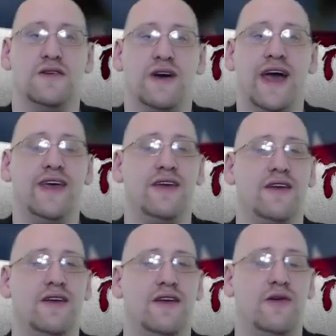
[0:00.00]
Hey,
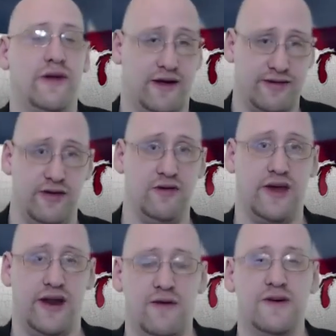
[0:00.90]
you know what else you can get
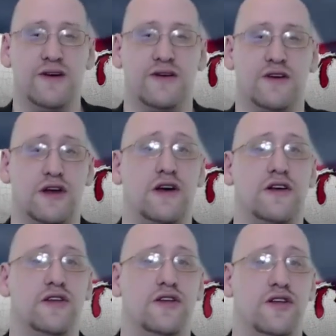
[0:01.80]
over?
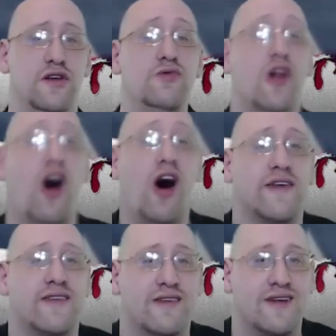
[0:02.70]
You
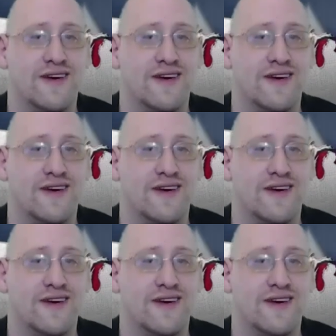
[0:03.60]
lost.